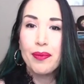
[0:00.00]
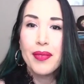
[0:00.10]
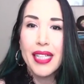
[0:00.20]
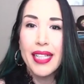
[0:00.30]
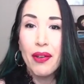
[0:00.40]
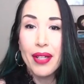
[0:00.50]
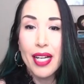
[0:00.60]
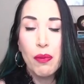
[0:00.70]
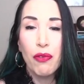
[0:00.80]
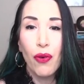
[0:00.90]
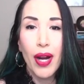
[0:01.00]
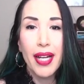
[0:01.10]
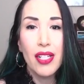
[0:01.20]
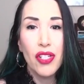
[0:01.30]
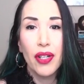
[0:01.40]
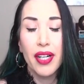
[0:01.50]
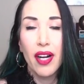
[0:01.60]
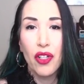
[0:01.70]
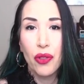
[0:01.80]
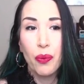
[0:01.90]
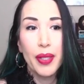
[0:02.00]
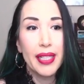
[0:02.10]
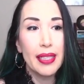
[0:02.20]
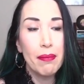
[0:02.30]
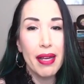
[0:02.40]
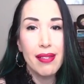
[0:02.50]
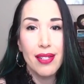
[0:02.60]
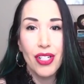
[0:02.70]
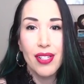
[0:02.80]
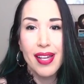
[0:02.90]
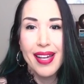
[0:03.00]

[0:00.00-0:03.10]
Now, you guys, before I get started on your weekly messages,